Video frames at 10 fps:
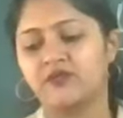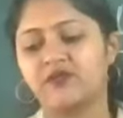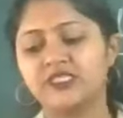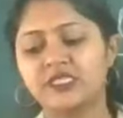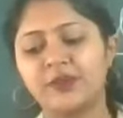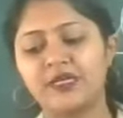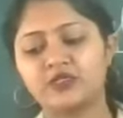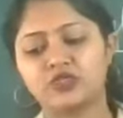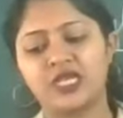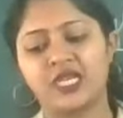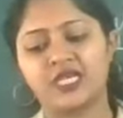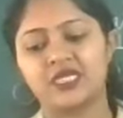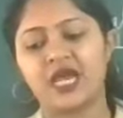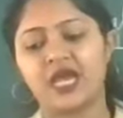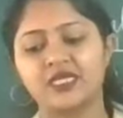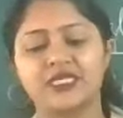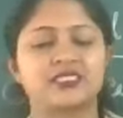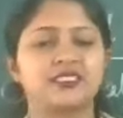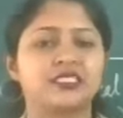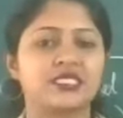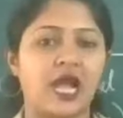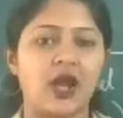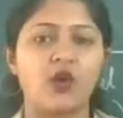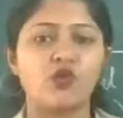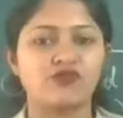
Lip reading: Visible to the naked eye, that is cow,